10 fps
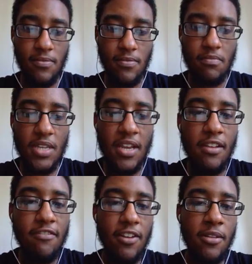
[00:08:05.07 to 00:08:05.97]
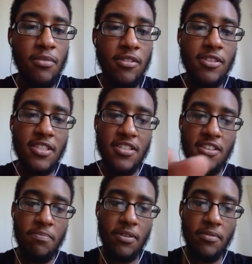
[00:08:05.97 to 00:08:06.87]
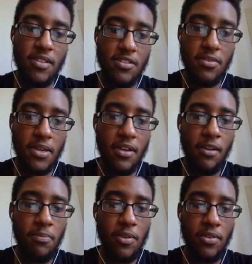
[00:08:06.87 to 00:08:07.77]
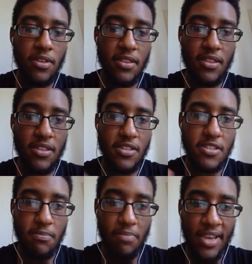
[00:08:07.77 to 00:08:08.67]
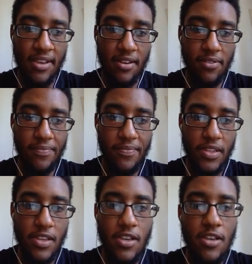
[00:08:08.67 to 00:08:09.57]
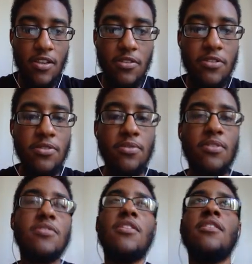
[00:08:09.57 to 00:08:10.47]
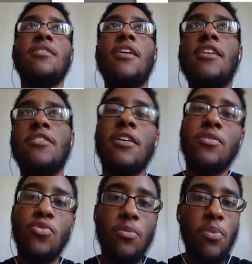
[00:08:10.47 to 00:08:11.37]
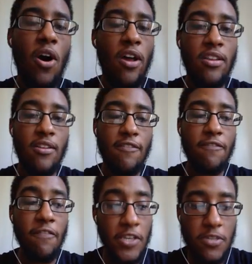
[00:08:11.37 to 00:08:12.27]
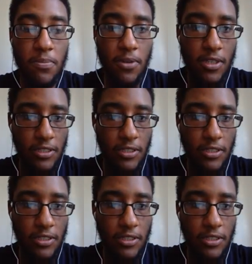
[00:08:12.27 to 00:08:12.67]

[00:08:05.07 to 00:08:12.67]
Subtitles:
a snippet of this, so I uploaded this panel to the Sonic the Hedgehog group on Facebook,